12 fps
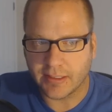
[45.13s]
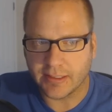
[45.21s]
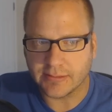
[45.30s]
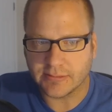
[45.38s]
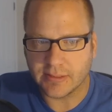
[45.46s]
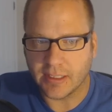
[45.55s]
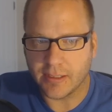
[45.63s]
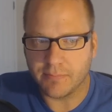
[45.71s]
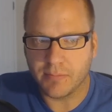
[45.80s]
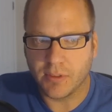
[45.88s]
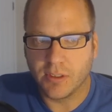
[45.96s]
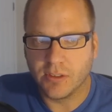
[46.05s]
against
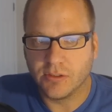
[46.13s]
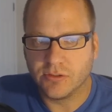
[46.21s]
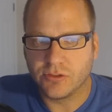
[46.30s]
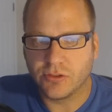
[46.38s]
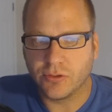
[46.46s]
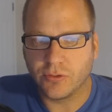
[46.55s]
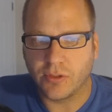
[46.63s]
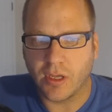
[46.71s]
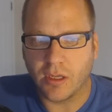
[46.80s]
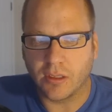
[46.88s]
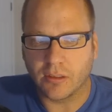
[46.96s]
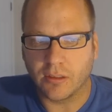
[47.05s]
two
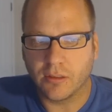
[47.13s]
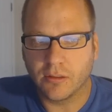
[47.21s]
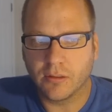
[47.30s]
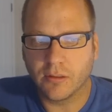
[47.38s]
young,